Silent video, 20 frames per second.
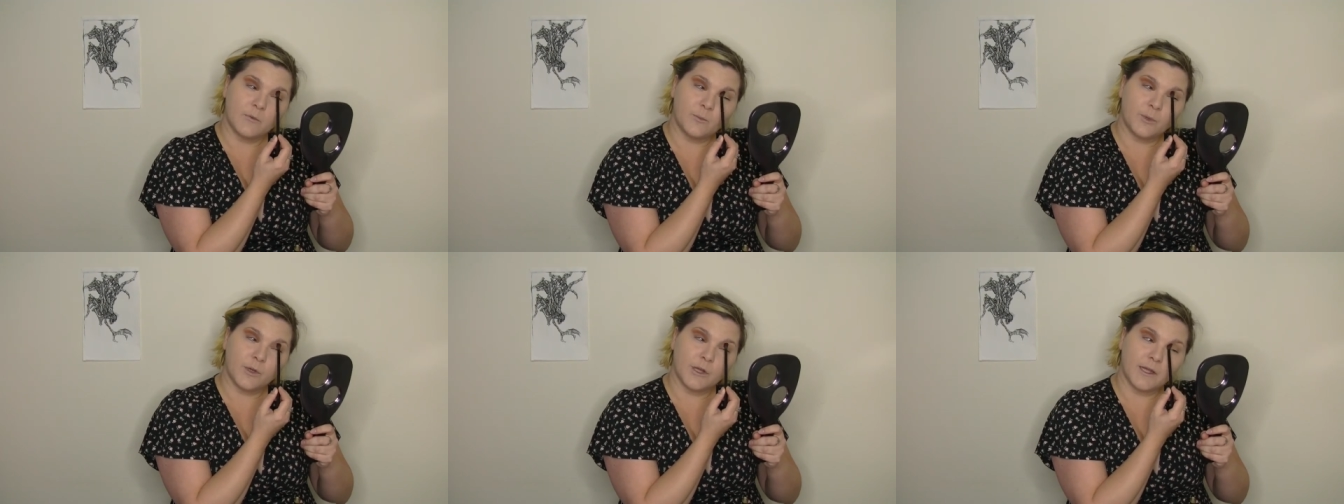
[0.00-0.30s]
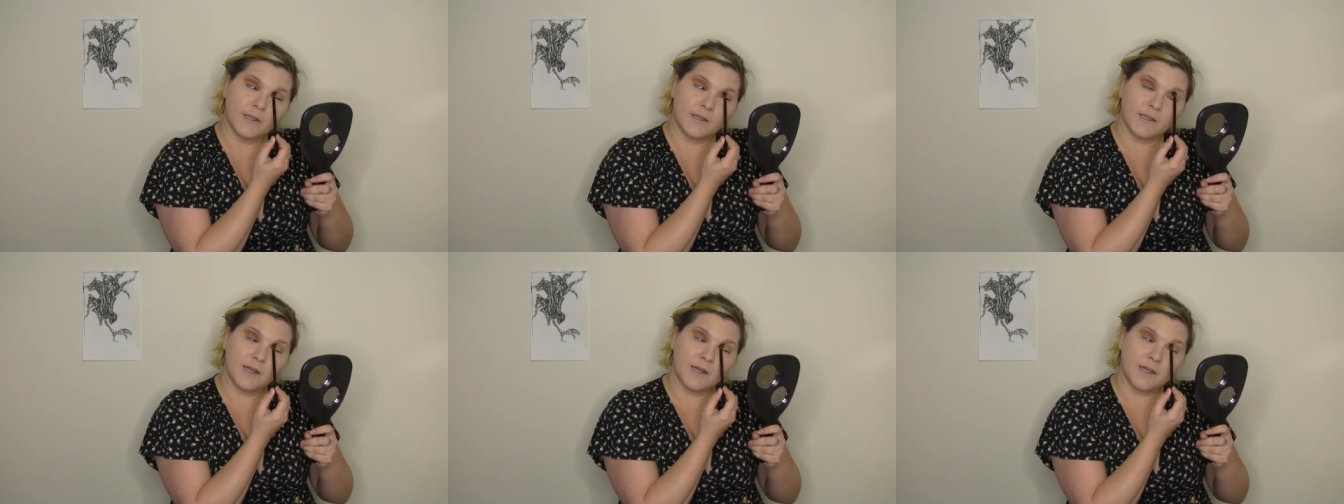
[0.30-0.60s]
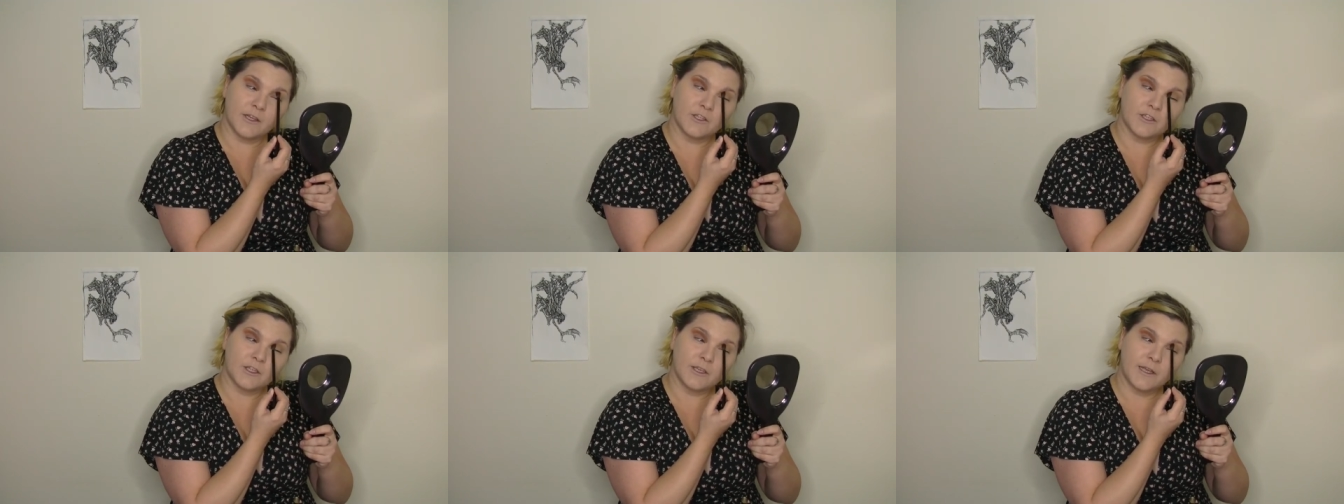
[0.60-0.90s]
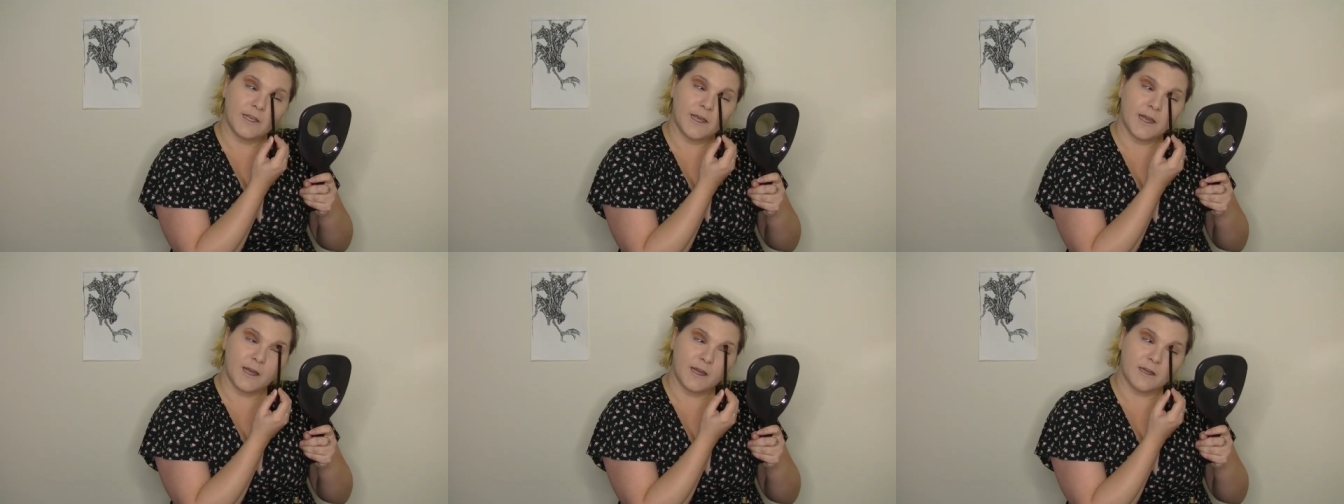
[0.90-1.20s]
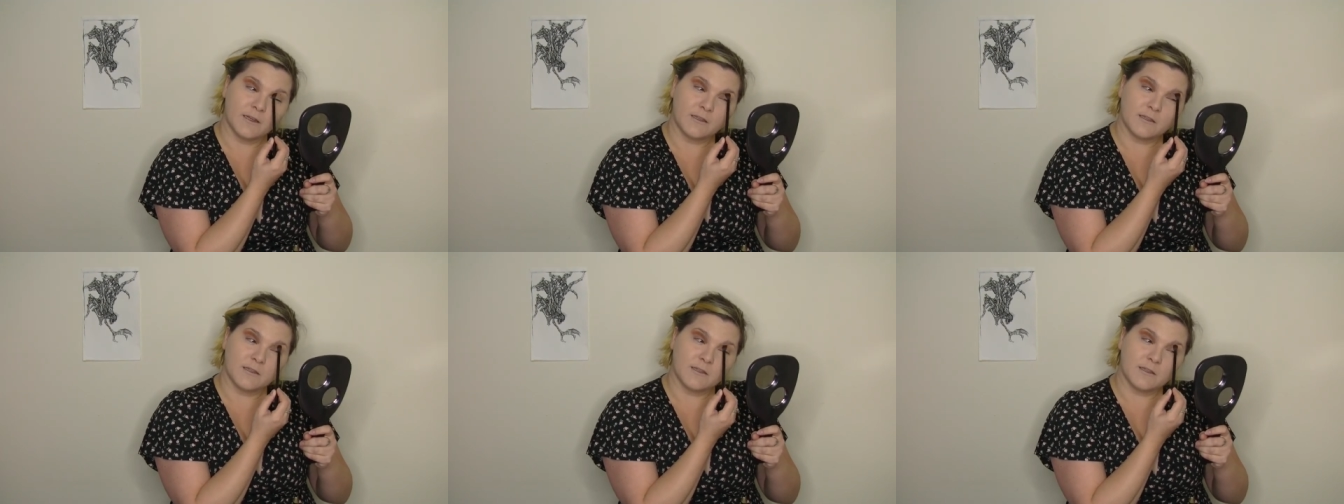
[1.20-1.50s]
plant that actually
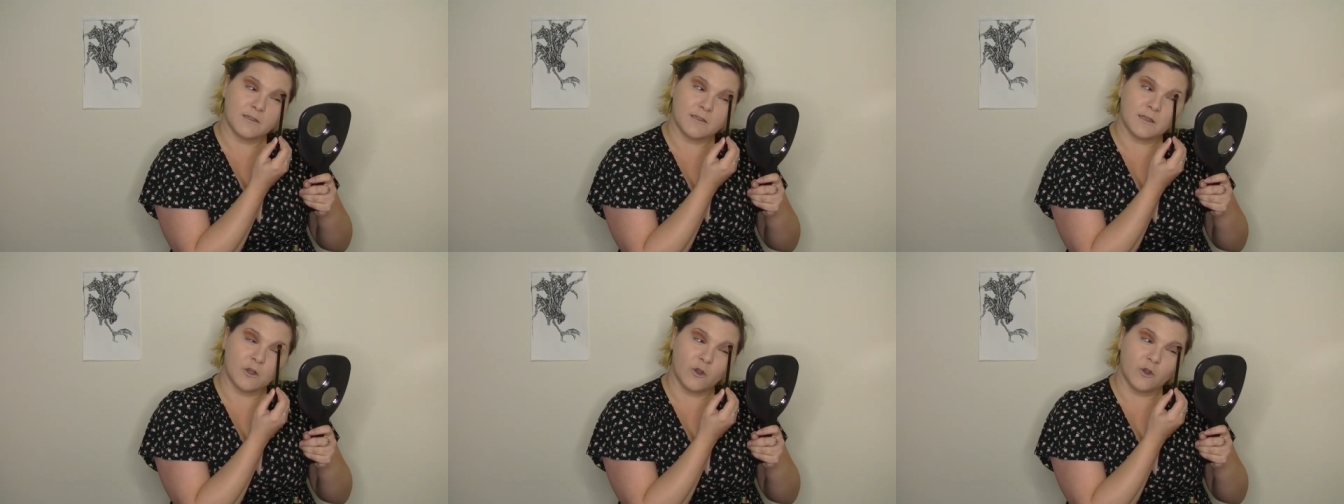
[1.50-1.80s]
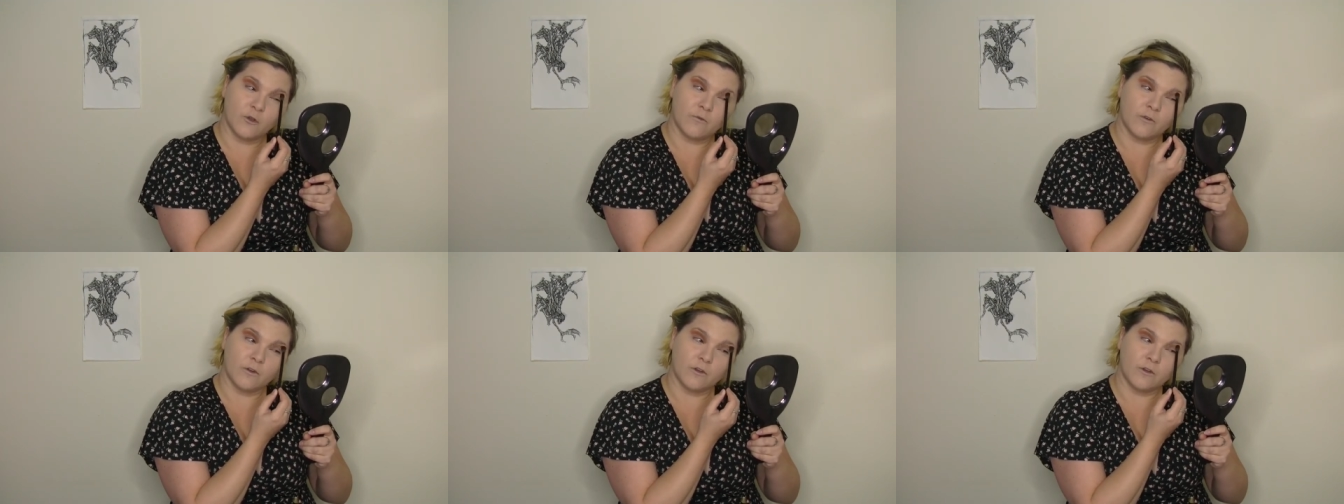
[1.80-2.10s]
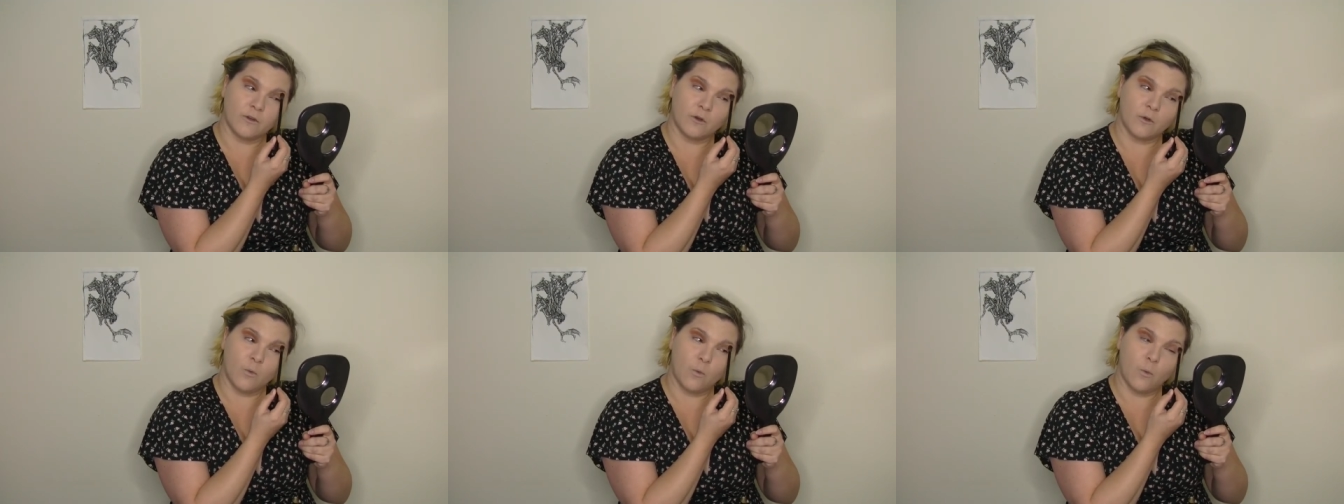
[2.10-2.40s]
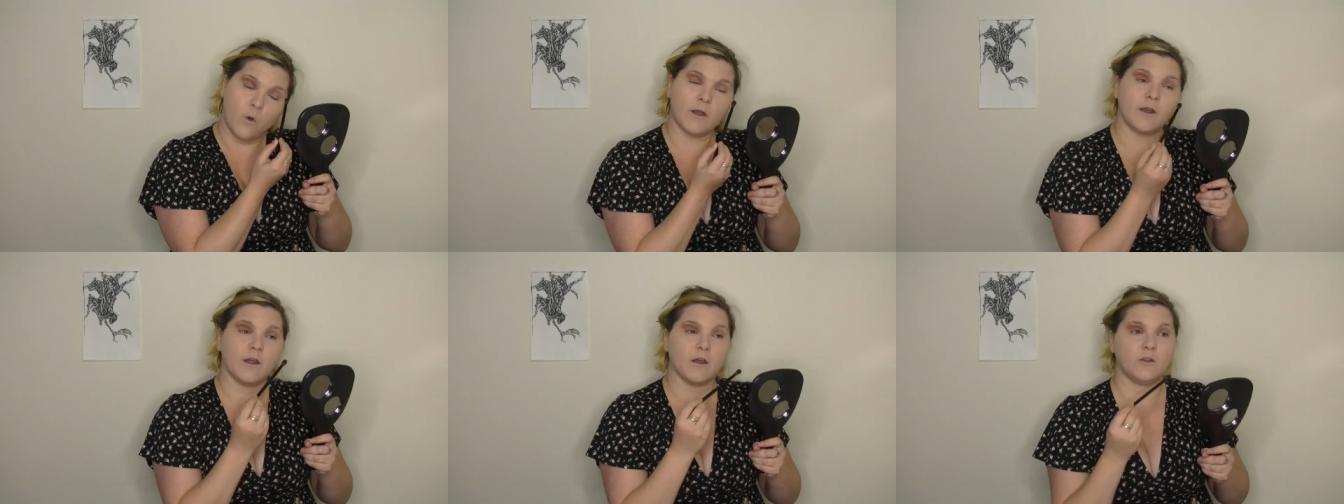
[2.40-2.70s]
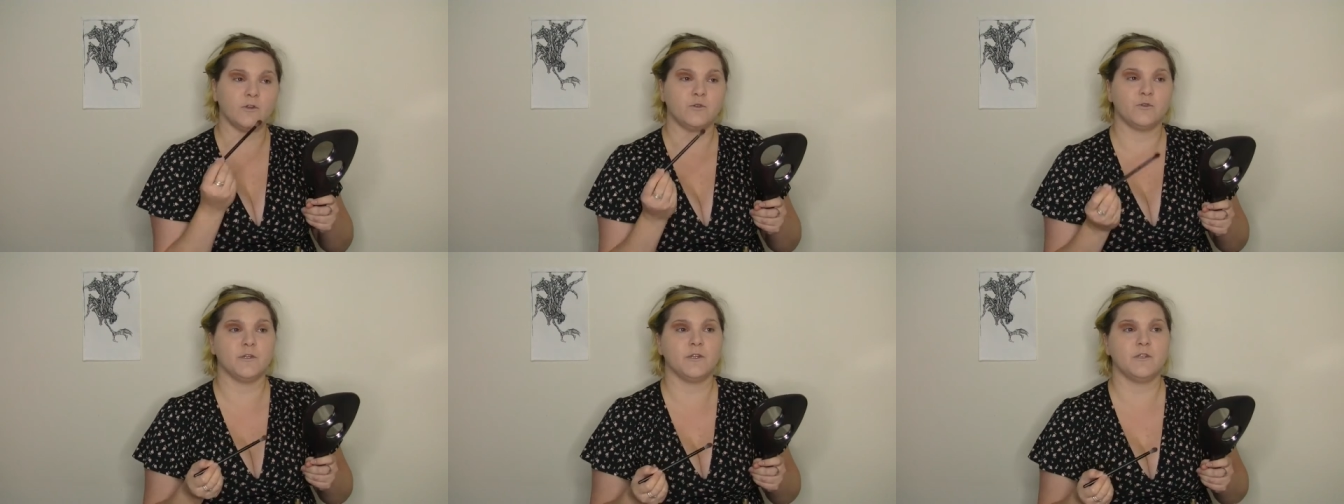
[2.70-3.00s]
has over
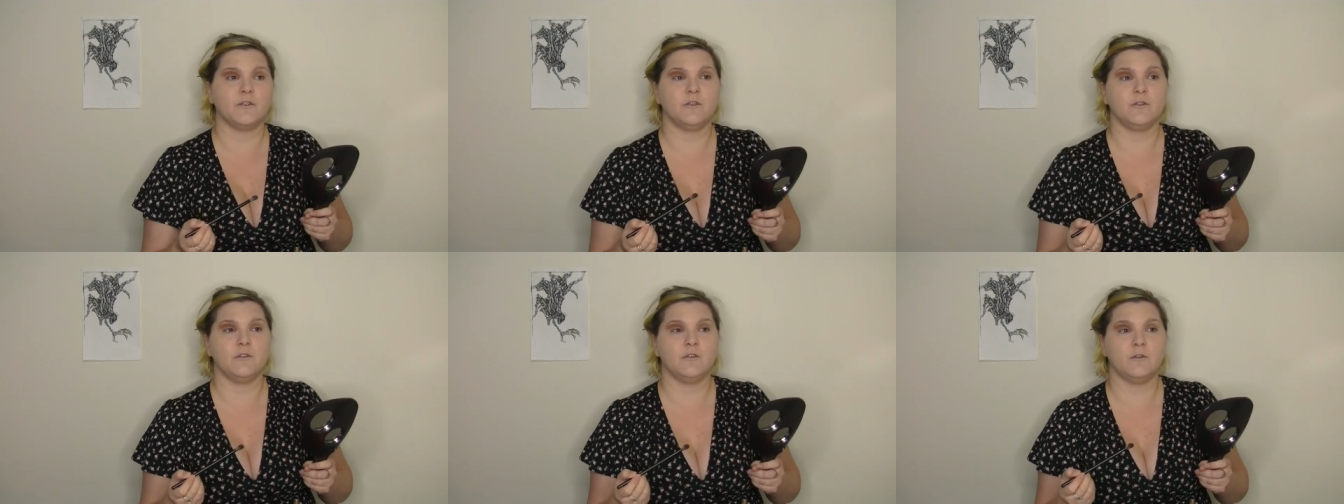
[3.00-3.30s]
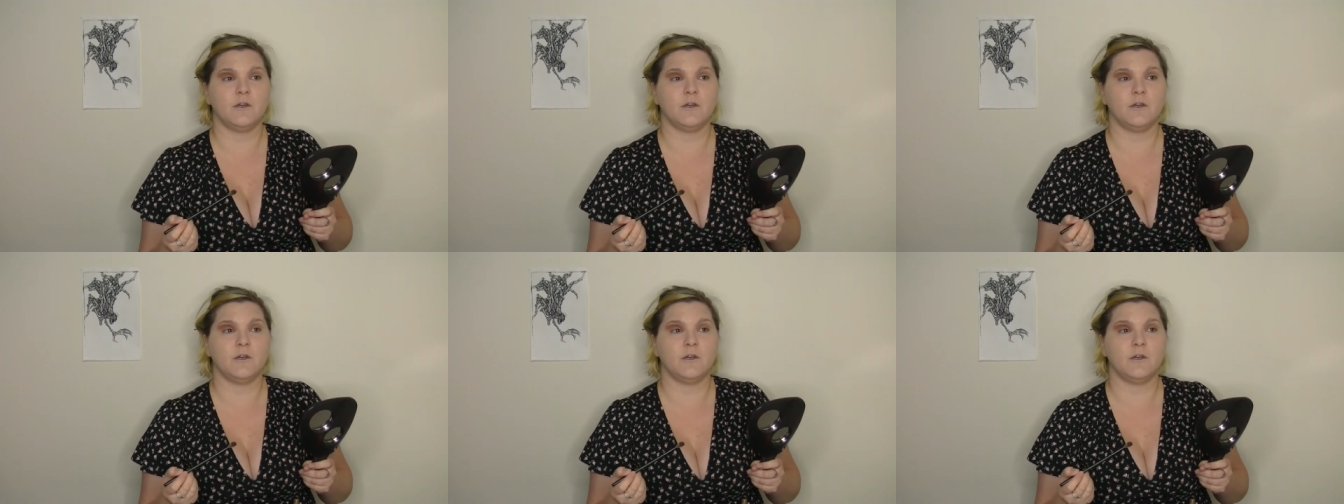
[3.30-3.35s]
100